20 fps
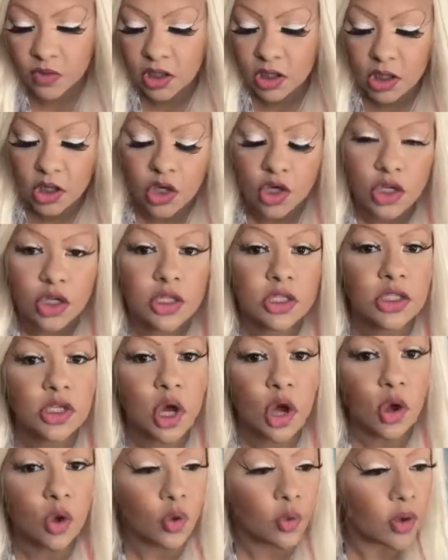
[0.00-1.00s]

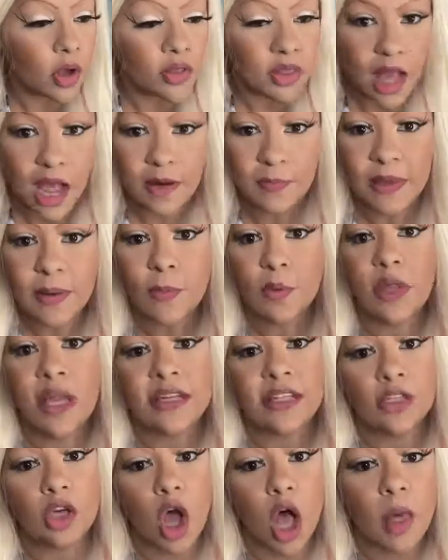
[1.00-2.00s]
So a lot of people like
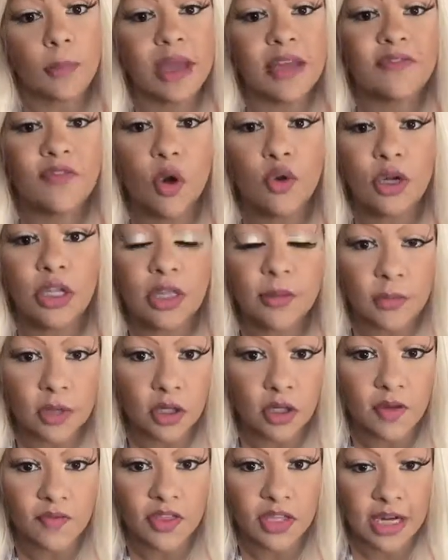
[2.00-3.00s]
to call my phone in the middle
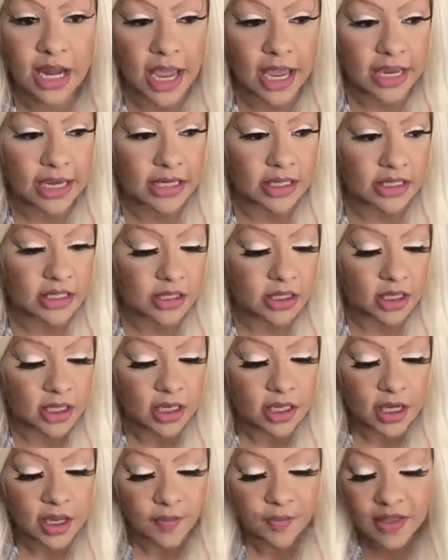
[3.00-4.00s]
of the night.
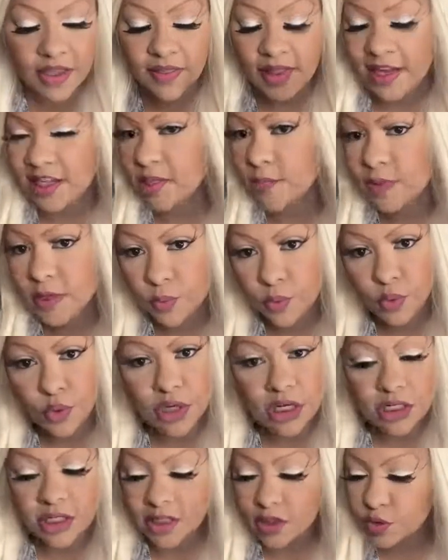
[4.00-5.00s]
They like to be rude
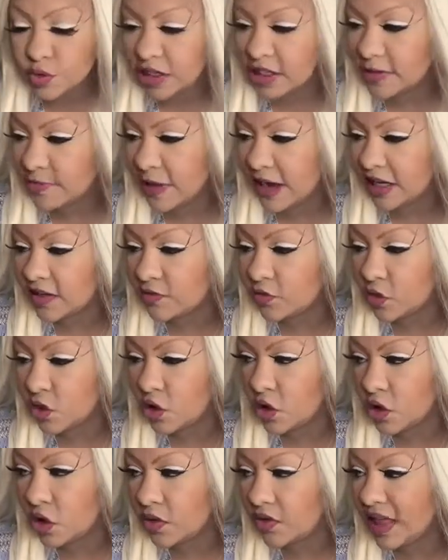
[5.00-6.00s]
and
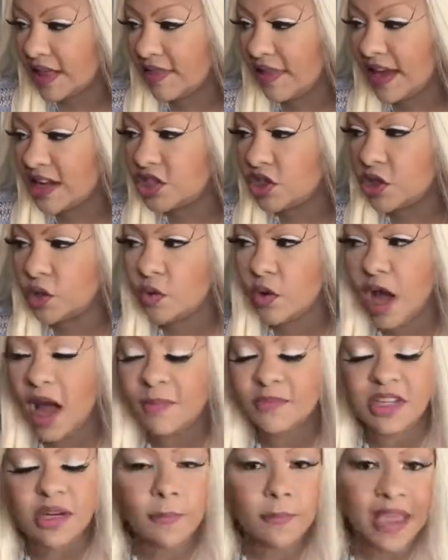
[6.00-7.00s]
disrespectful. They like to um,
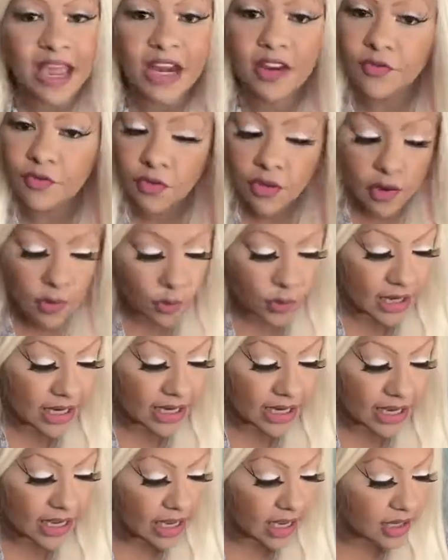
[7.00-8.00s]
demand free
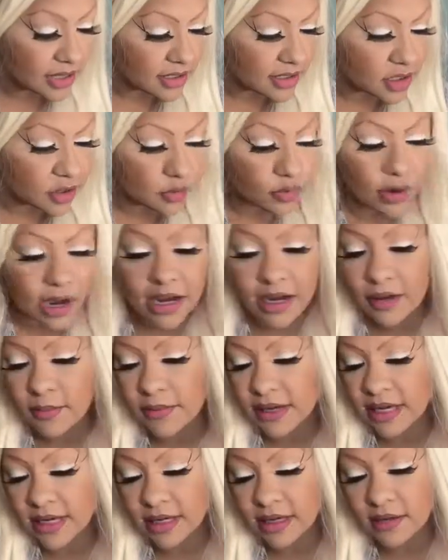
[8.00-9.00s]
readings, threaten
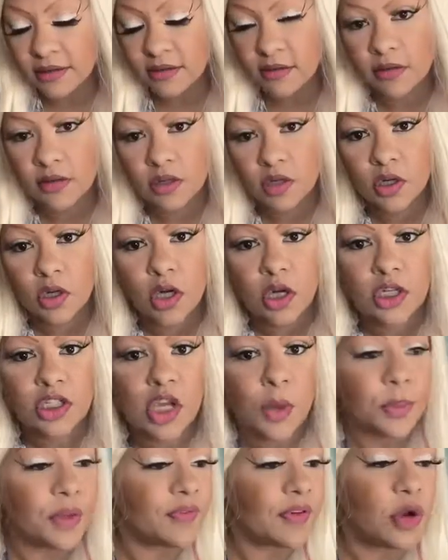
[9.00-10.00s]
me, tell
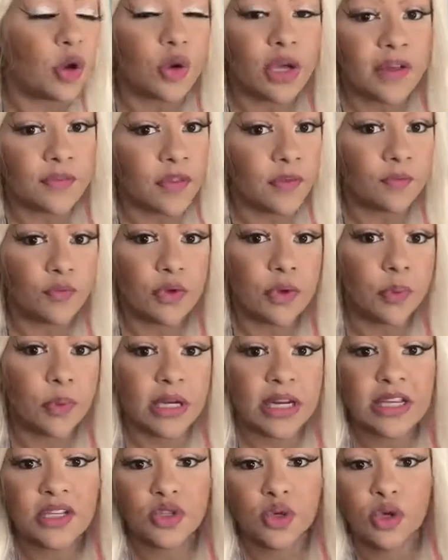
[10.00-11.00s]
me if I don't give them free
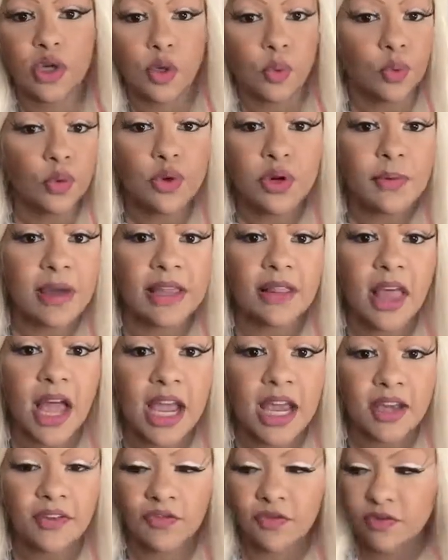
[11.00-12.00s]
readings, they're going to ruin my
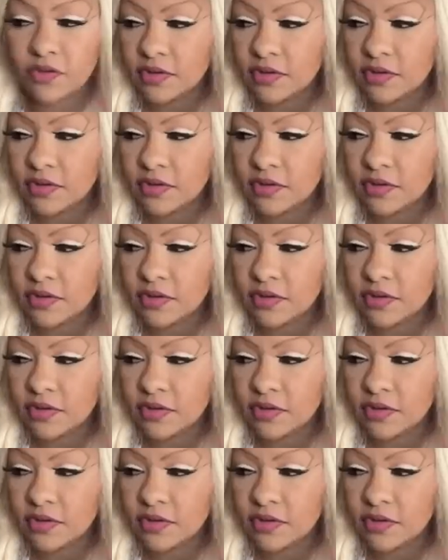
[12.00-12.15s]
life.